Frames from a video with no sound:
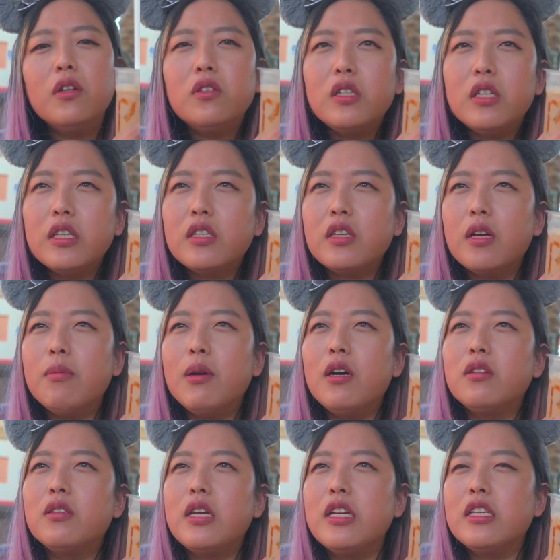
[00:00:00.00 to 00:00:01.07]
Tea
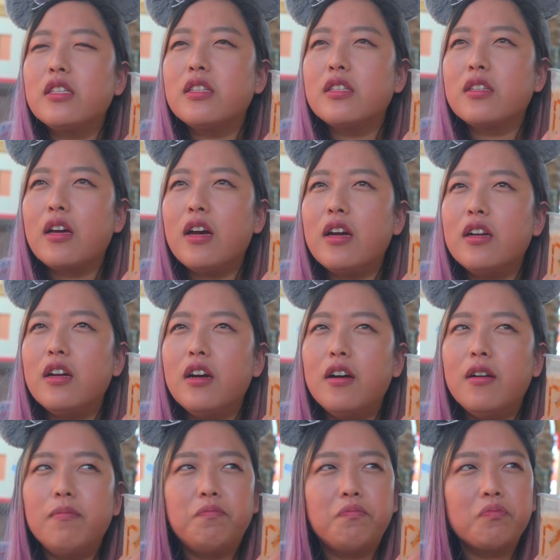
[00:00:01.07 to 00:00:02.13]
somehow tastes kind
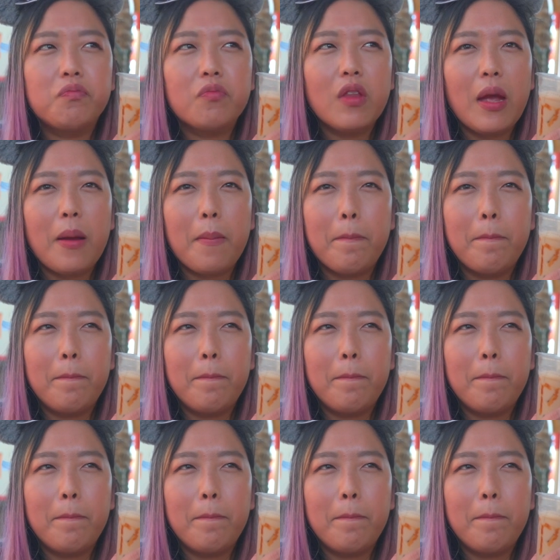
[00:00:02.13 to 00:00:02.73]
of like